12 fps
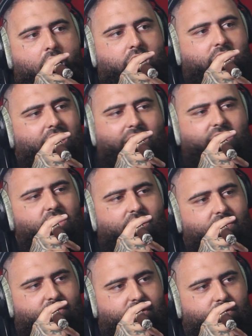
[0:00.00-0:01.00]
Nah, they don't
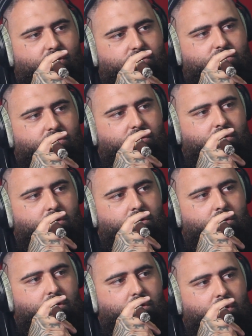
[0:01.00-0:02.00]
have their phones.
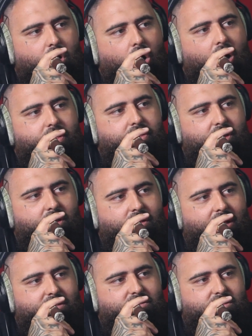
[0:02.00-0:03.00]
I think
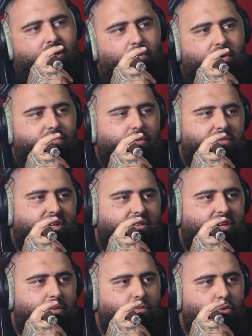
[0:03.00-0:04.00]
that's someone from their
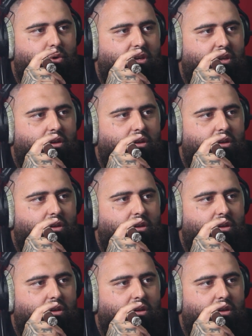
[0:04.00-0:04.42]
team tweeting.